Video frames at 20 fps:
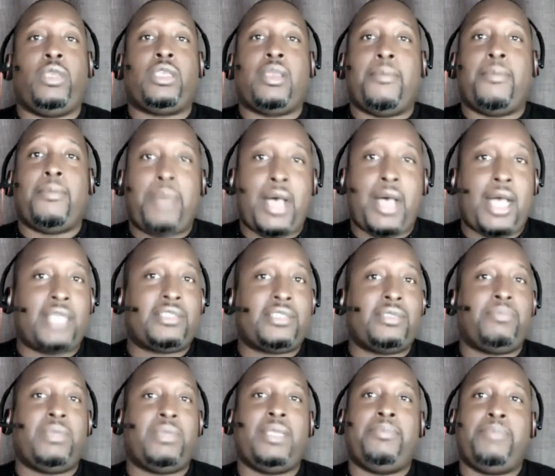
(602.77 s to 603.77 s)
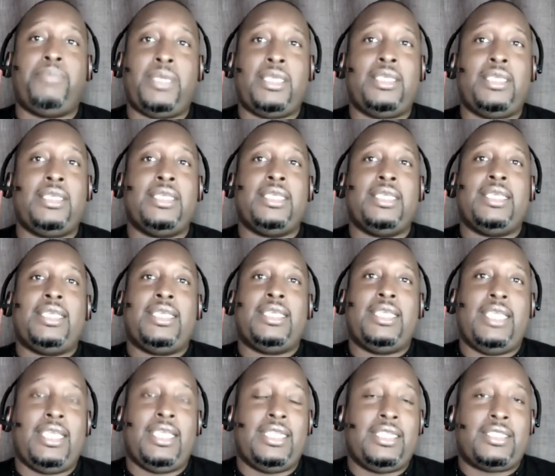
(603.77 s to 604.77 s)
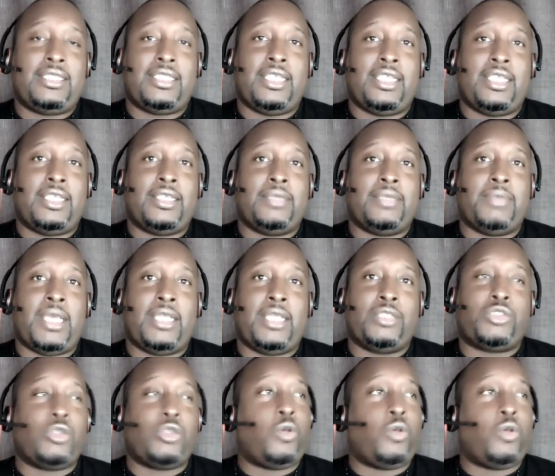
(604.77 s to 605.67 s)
We can possibly be anything, man.